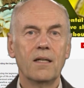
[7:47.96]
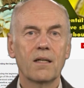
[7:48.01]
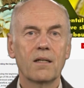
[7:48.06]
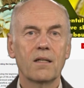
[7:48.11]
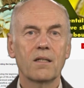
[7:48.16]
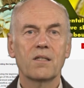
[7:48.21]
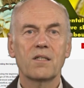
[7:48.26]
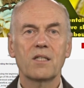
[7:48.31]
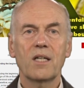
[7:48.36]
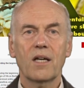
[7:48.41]

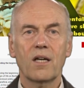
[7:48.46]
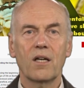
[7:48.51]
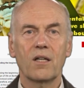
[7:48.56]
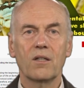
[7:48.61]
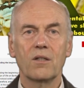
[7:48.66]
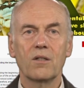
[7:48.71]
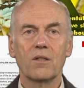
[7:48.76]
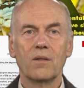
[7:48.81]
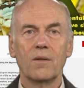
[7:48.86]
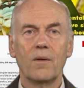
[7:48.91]
The
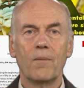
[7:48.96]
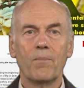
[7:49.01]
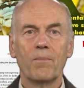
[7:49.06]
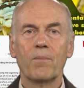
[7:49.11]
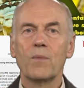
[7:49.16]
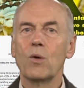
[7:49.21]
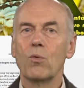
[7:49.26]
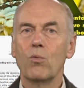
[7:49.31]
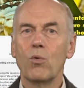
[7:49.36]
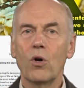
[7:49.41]
second,
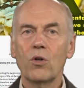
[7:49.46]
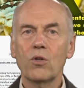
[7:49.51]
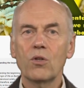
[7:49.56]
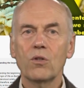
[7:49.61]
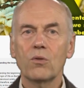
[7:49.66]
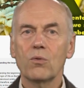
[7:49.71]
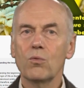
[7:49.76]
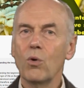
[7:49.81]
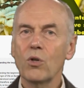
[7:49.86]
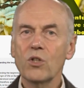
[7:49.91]
what,
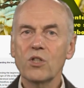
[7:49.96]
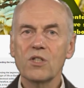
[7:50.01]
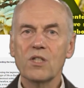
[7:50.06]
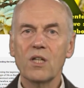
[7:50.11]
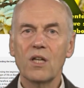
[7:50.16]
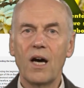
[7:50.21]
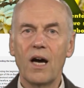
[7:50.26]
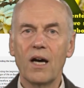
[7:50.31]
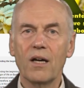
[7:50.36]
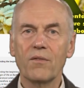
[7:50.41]
what is
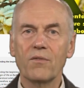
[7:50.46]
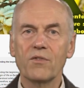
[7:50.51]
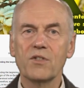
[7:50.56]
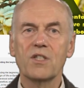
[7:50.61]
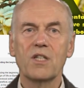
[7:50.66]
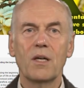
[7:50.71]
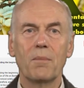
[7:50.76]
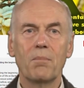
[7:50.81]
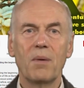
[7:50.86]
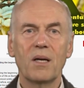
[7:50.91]
life
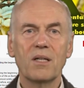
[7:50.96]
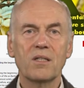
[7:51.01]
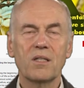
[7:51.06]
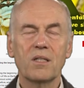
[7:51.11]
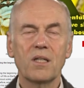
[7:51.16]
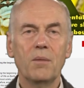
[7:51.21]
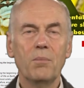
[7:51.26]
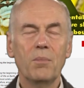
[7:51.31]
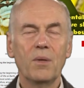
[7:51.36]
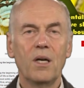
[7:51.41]
step by
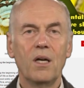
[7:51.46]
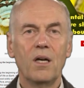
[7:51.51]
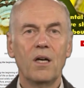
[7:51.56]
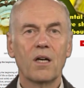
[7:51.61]
step,